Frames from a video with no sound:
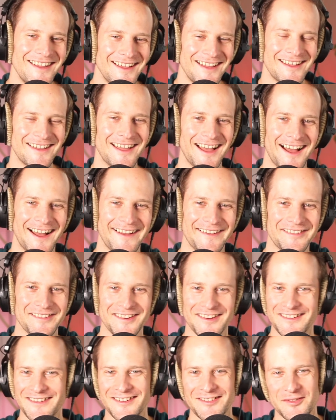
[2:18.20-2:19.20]
Yeah,
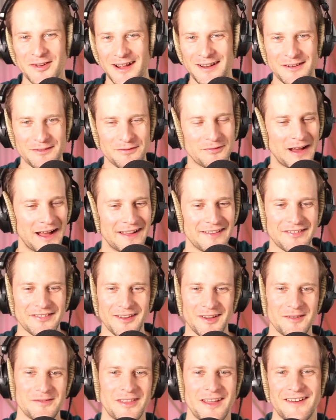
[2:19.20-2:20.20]
so just wanted to find
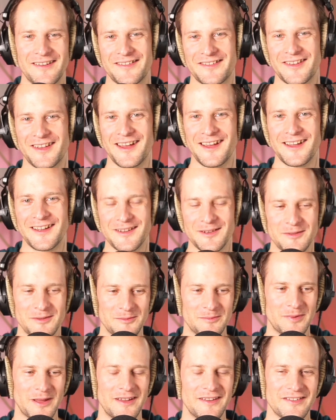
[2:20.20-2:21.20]
something that was like
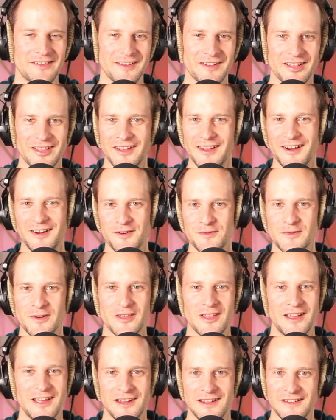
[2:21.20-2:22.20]
basically
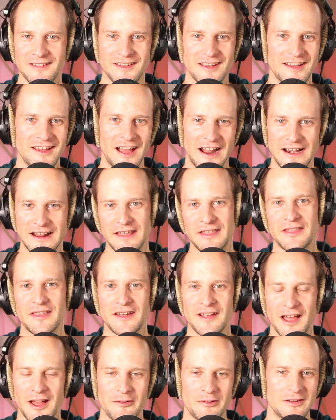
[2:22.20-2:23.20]
unrelated to
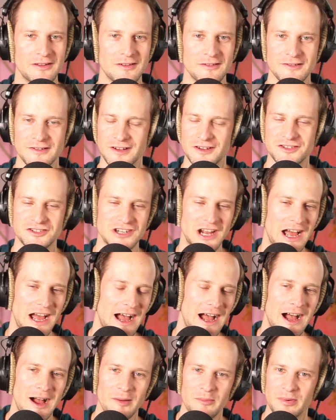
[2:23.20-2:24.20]
anything I would do in a
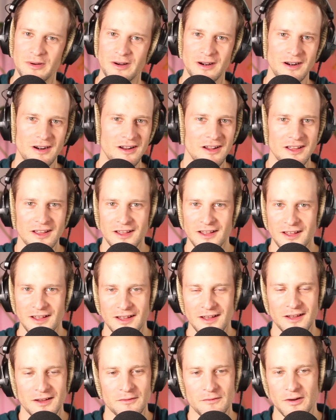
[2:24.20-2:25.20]
job or
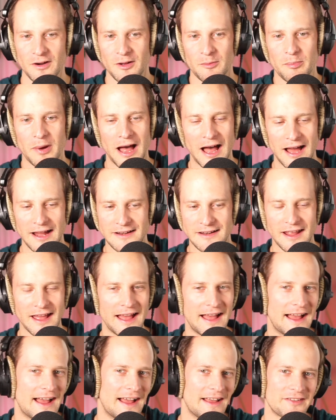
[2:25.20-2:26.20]
for a
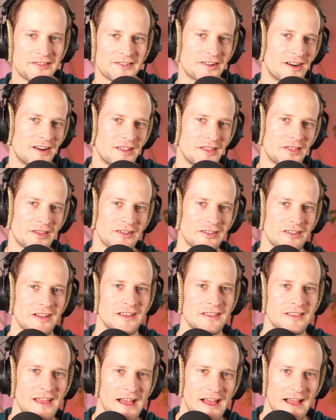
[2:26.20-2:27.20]
podcast or anything
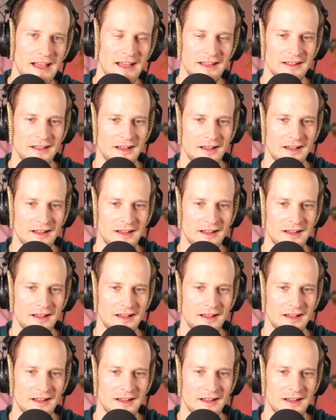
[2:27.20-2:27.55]
like that.